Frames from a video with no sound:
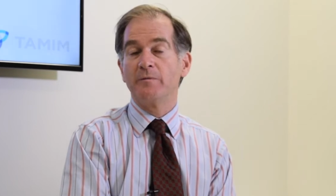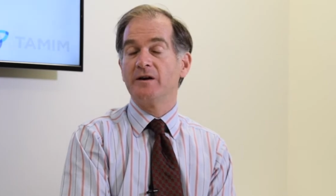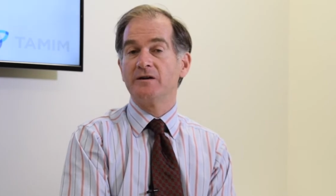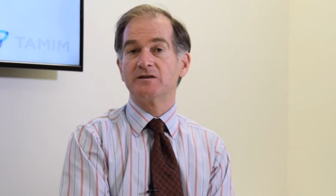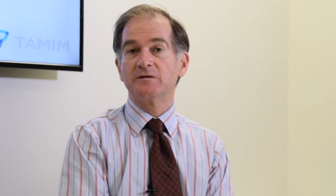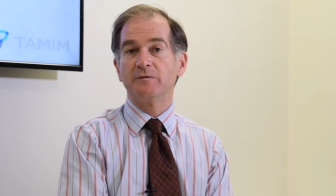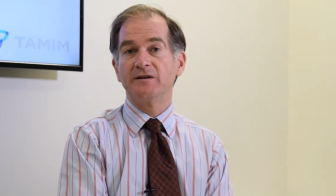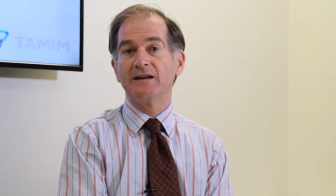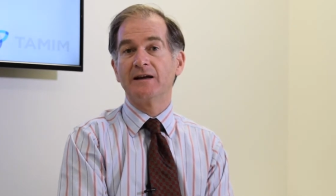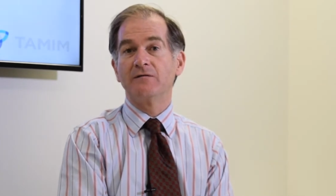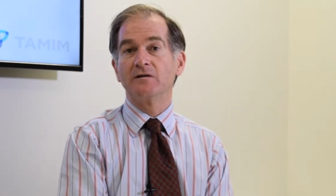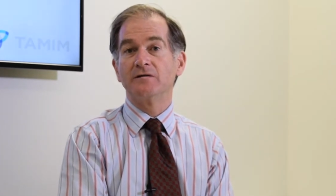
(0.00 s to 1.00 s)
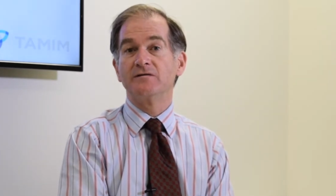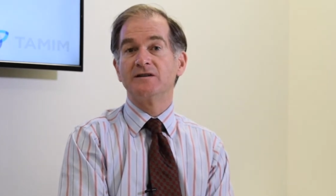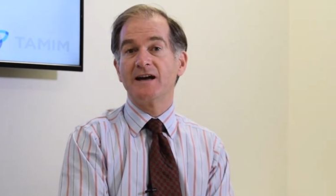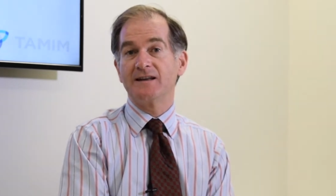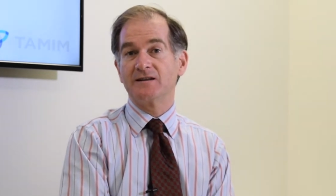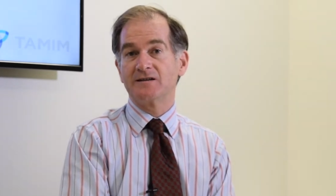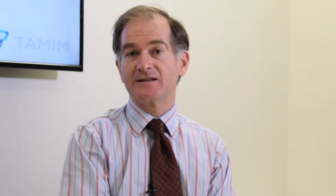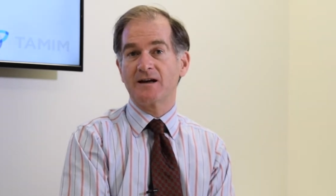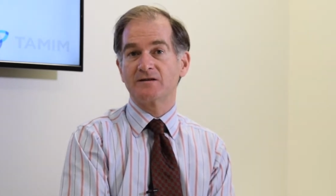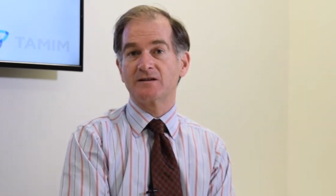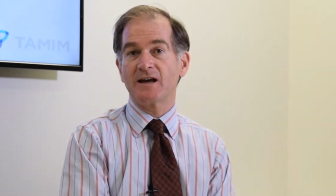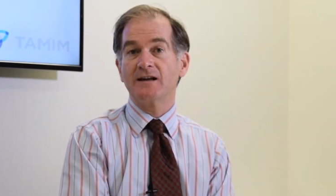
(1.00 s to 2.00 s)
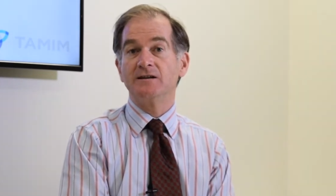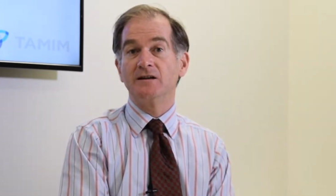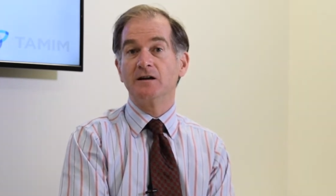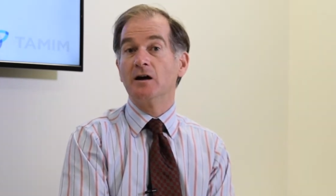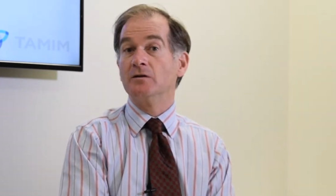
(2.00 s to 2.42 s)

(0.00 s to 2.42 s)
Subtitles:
appears to be the level of debt that's outstanding